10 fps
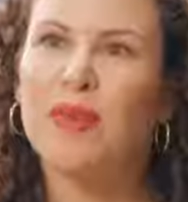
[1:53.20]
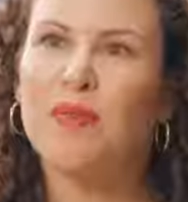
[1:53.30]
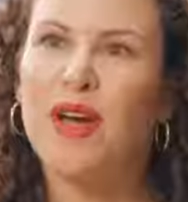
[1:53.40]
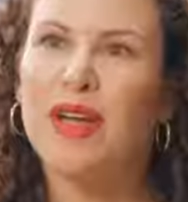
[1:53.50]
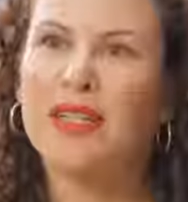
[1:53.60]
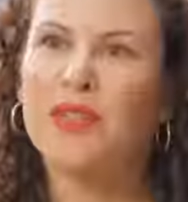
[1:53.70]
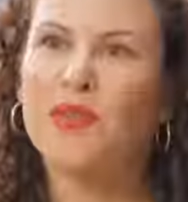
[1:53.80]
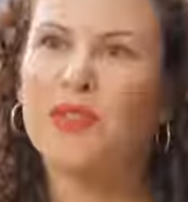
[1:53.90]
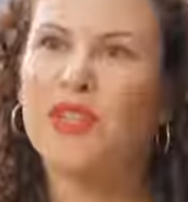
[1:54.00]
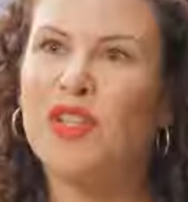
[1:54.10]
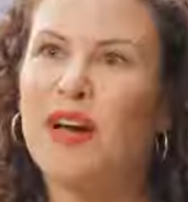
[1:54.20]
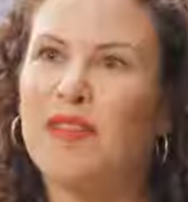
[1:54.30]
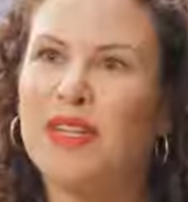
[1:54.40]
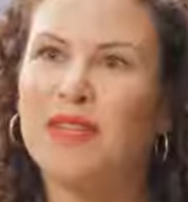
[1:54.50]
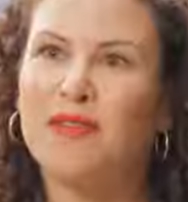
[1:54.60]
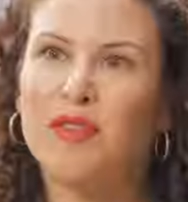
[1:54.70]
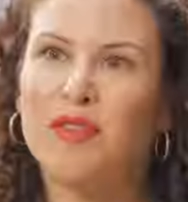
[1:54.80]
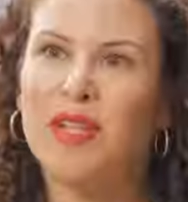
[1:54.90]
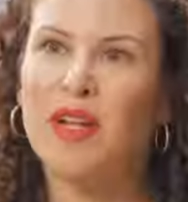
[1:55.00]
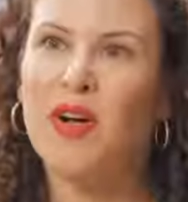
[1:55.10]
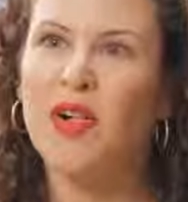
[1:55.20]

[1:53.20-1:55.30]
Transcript: to my practice was not very difficult at